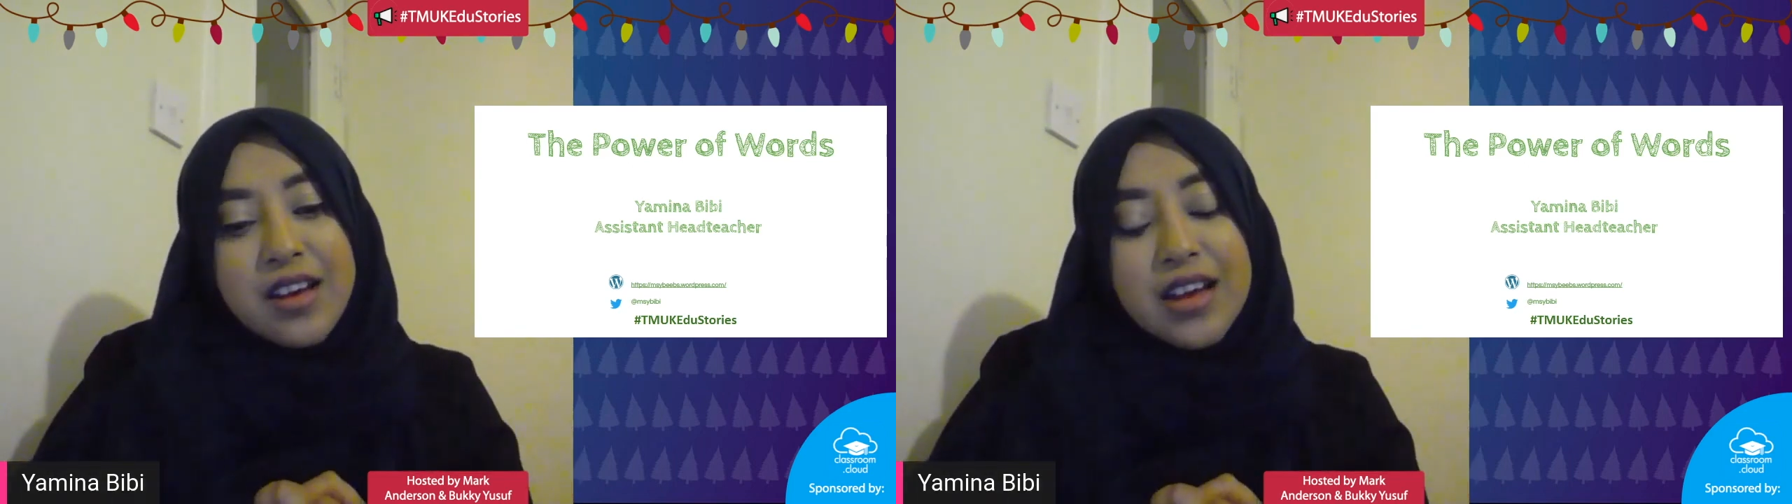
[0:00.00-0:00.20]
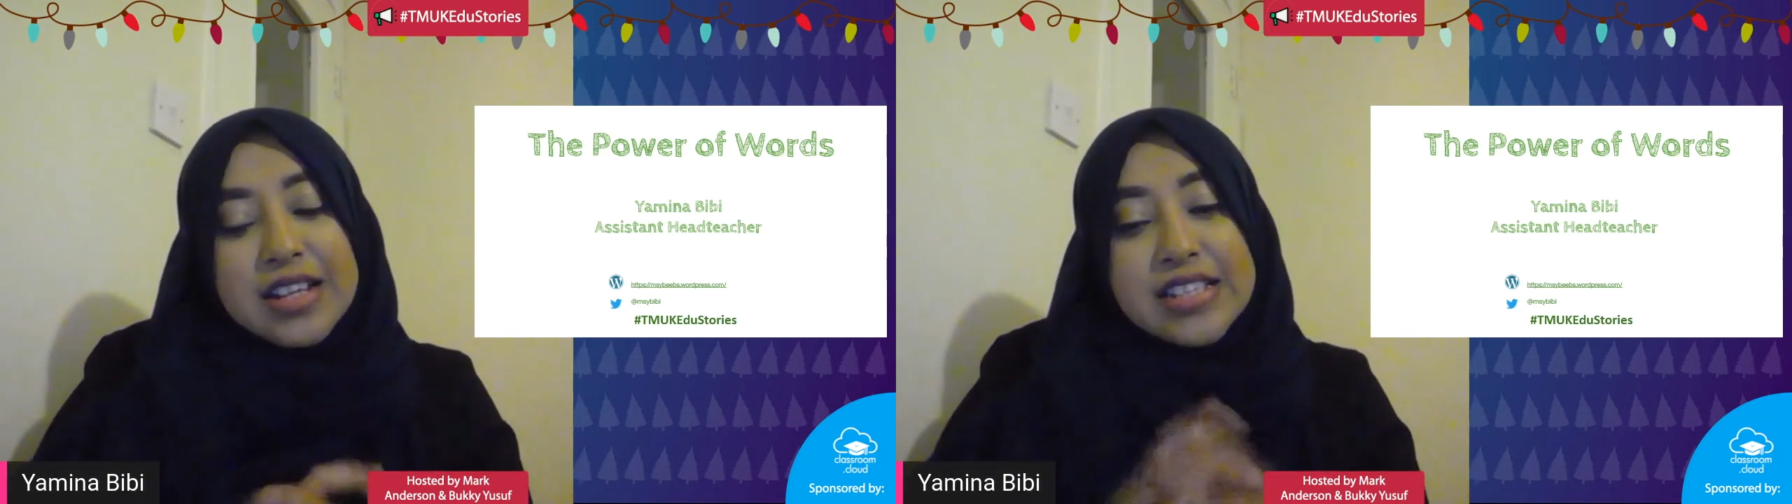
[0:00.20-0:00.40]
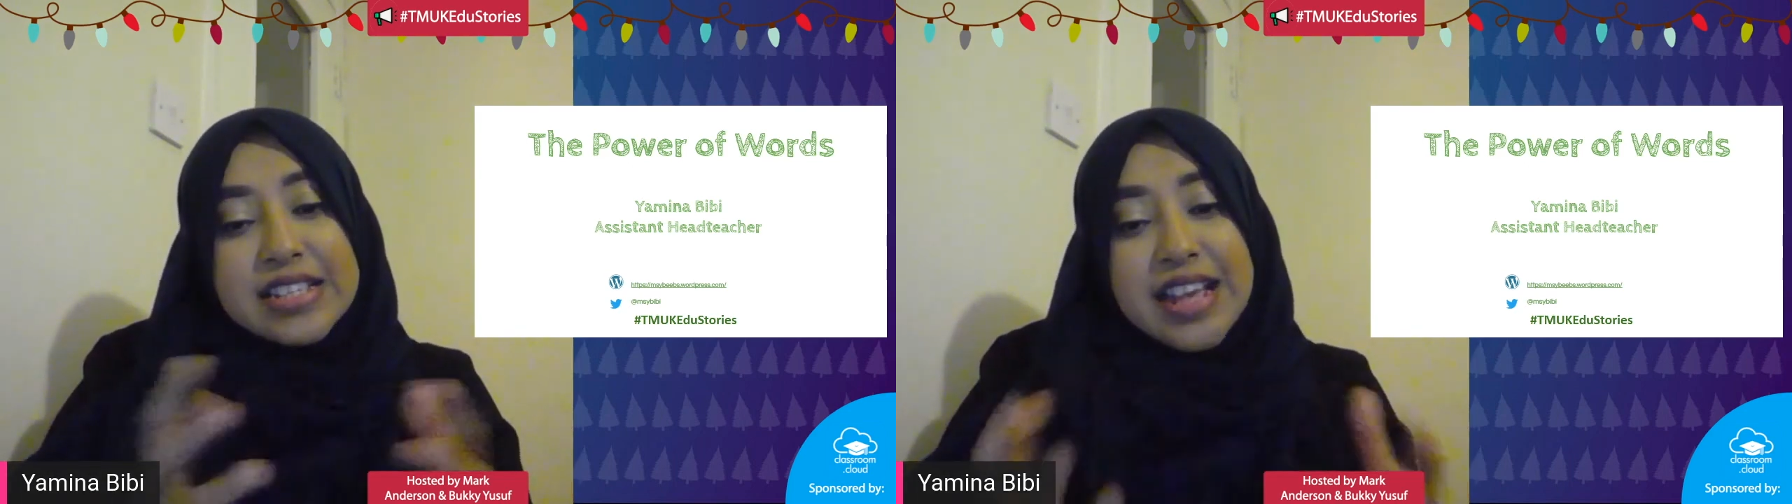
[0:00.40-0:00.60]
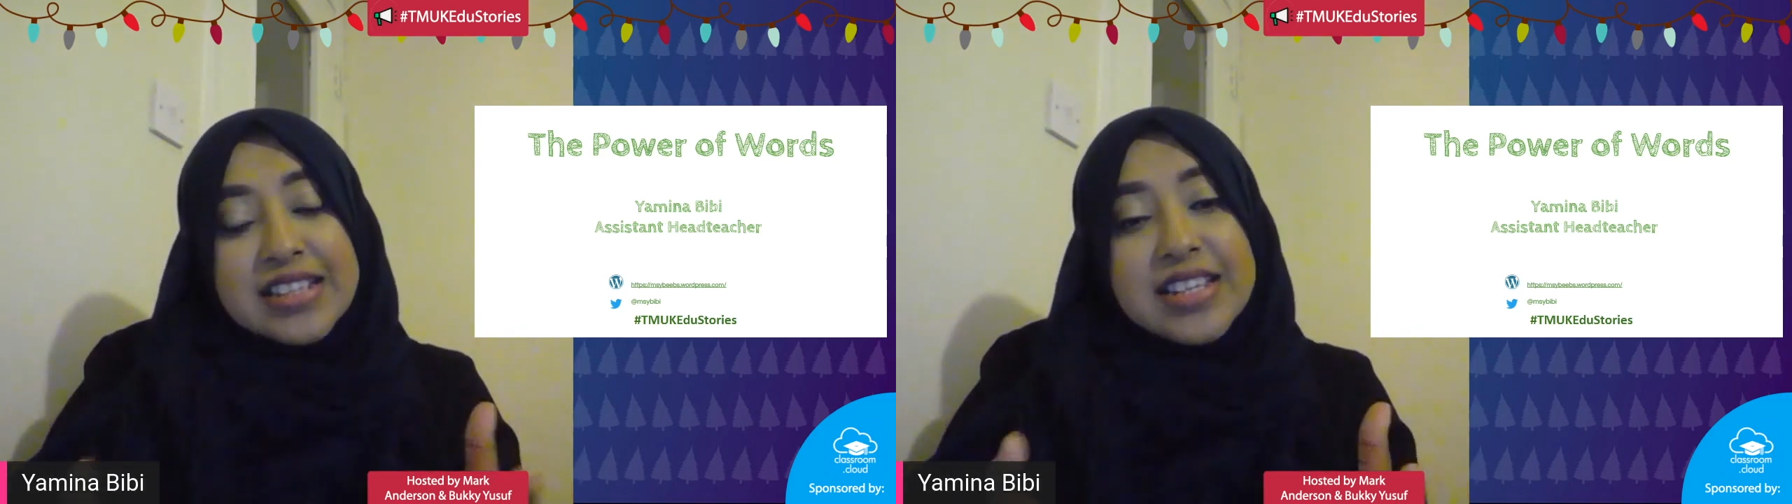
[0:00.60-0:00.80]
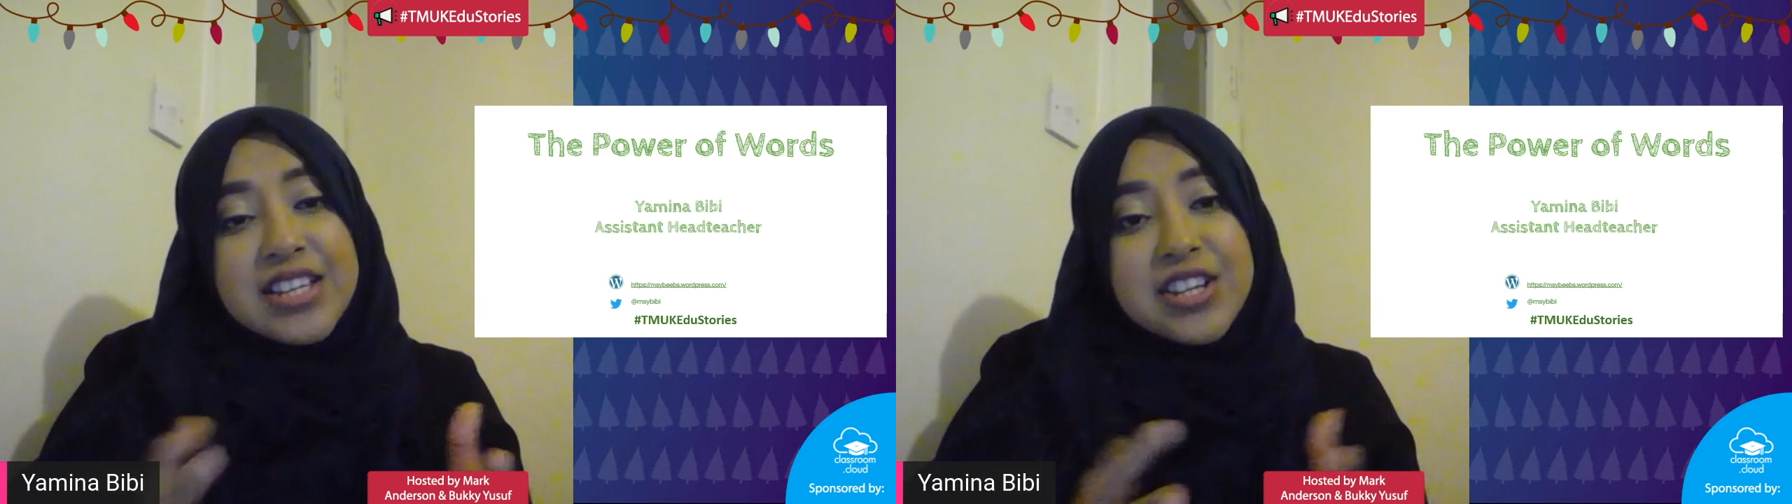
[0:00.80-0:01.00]
an assistant head
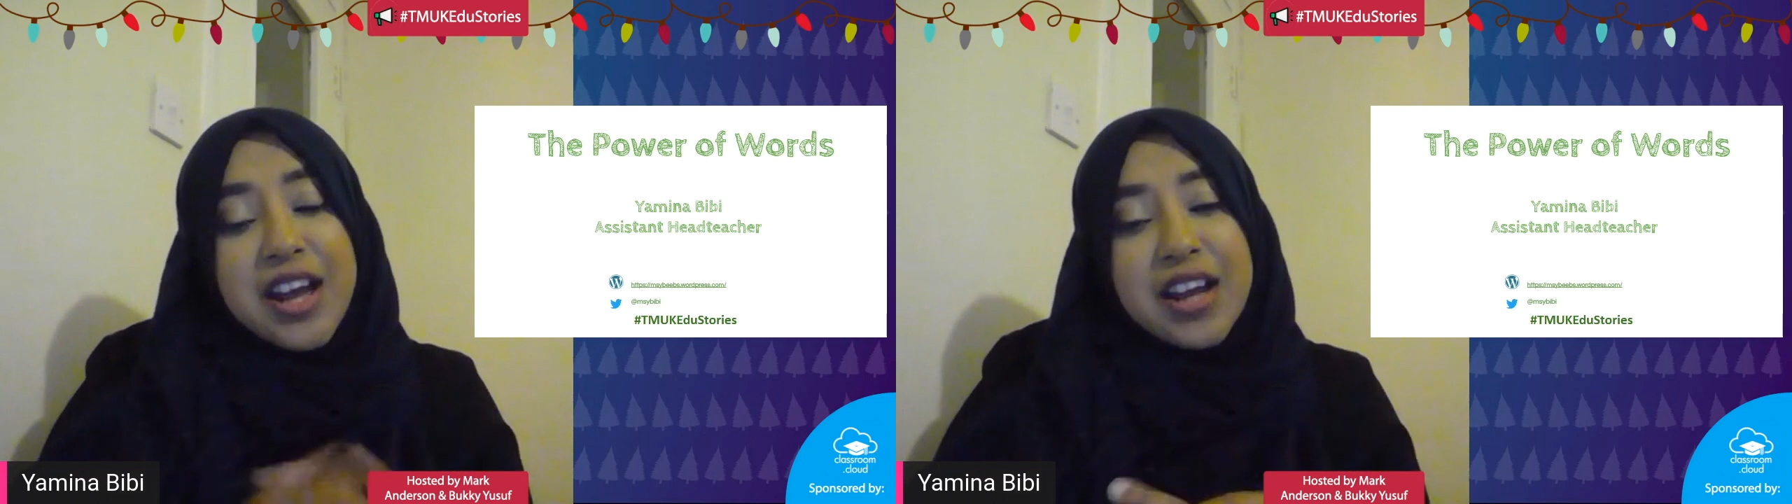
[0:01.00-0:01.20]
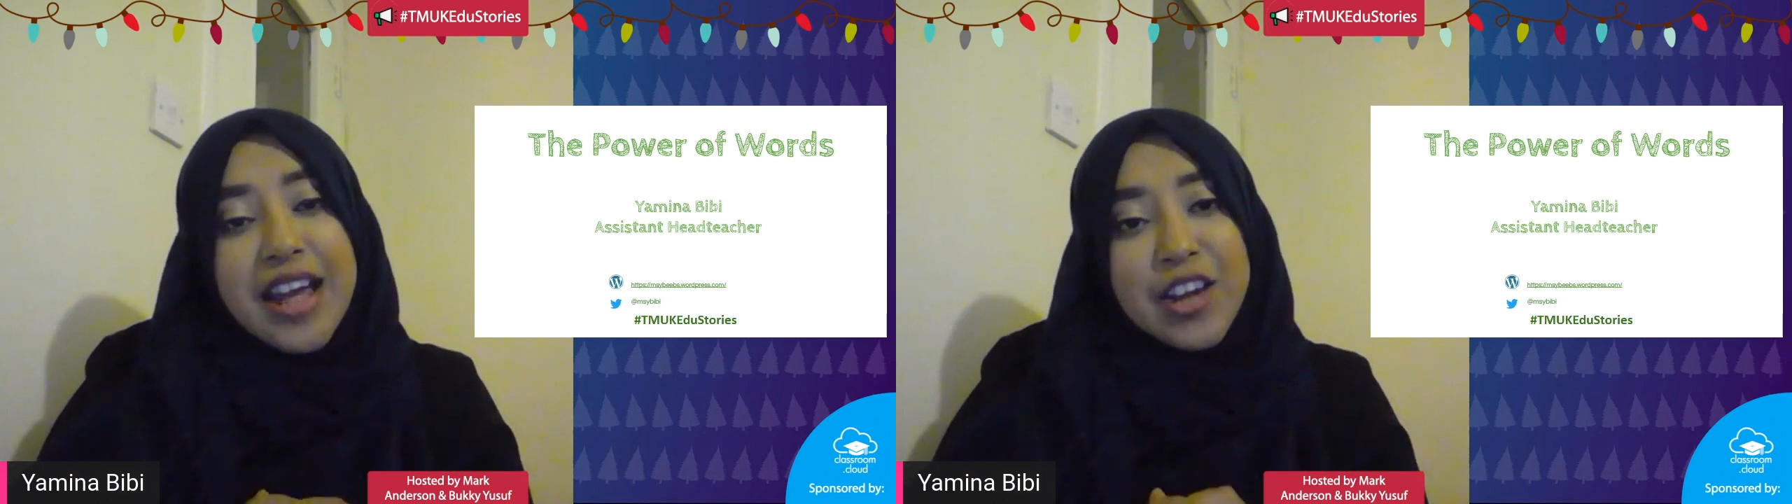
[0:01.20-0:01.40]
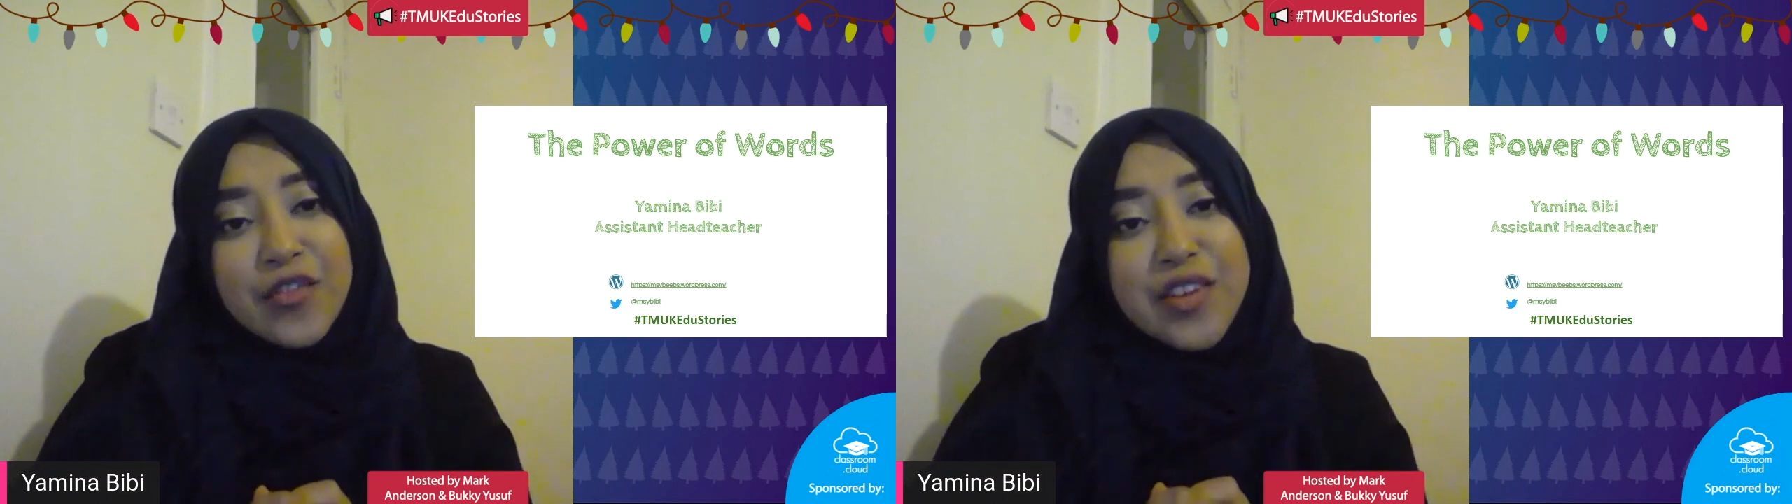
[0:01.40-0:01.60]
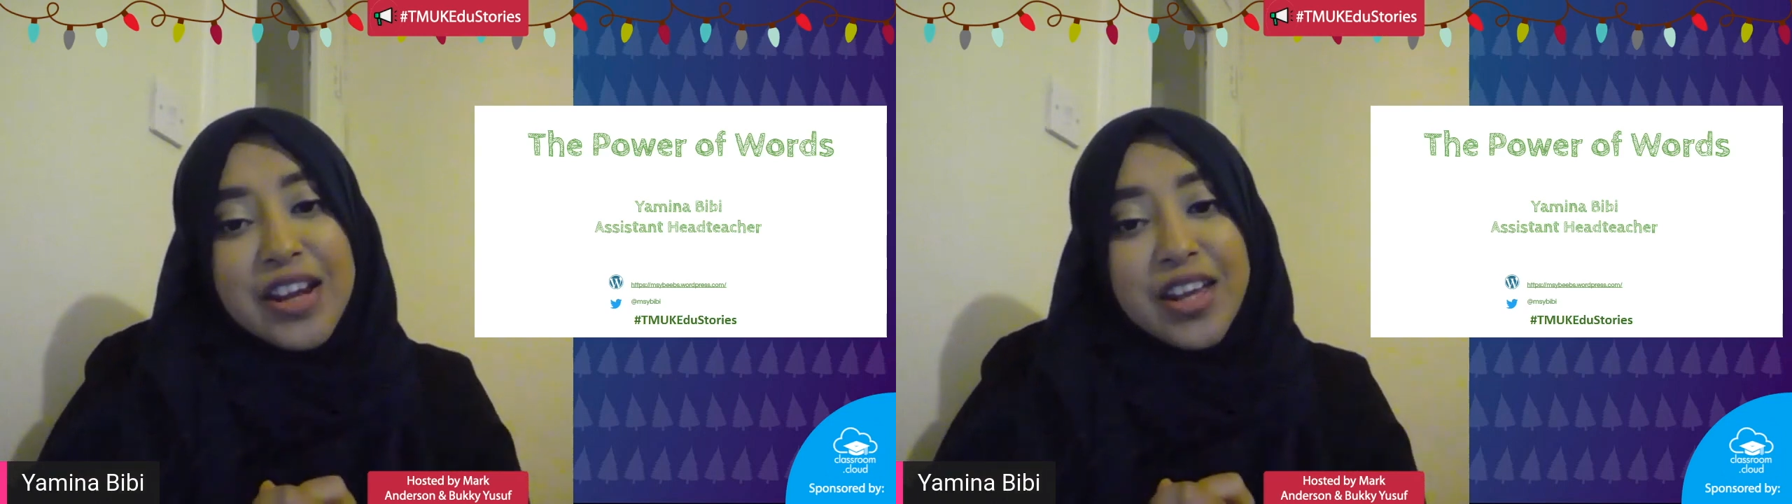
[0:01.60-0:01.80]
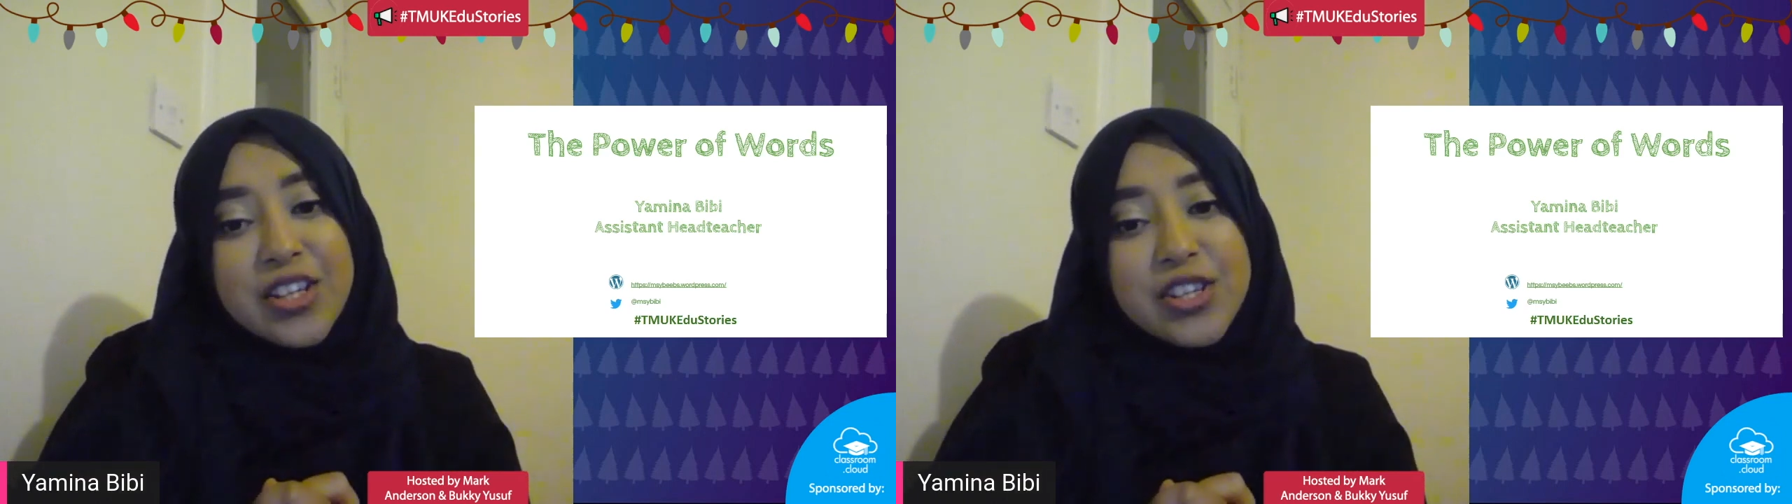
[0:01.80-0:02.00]
teacher and a head of
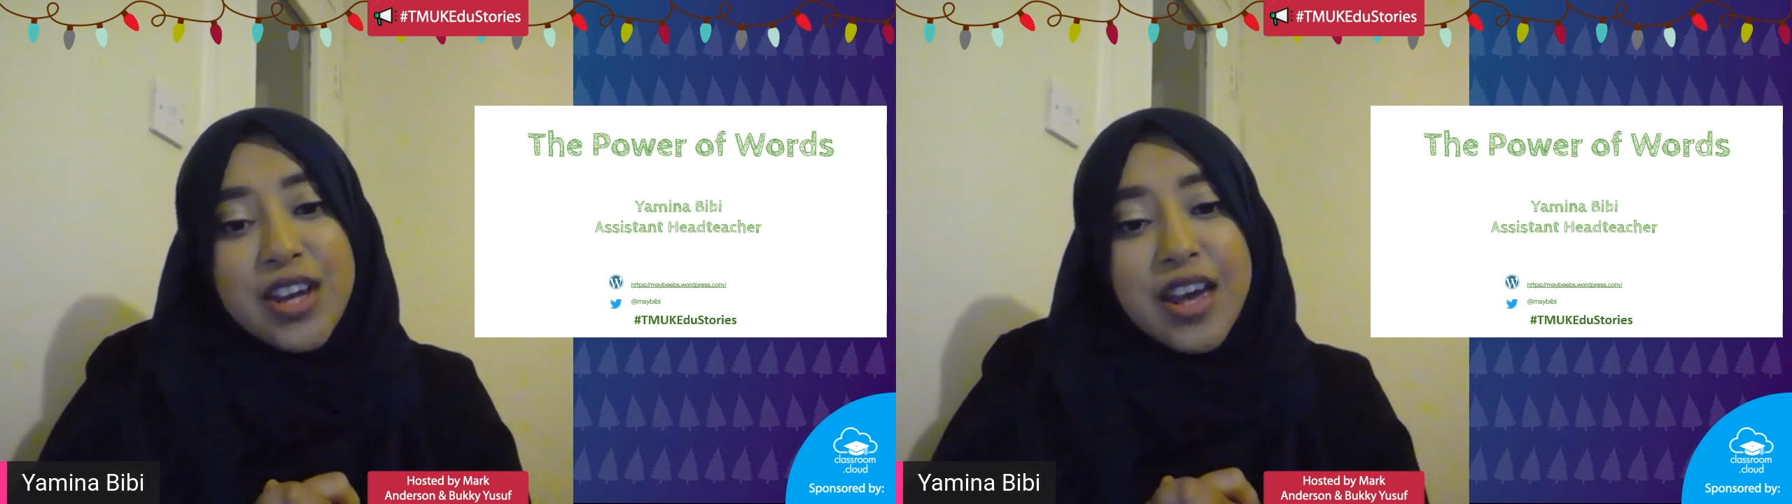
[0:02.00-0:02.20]
English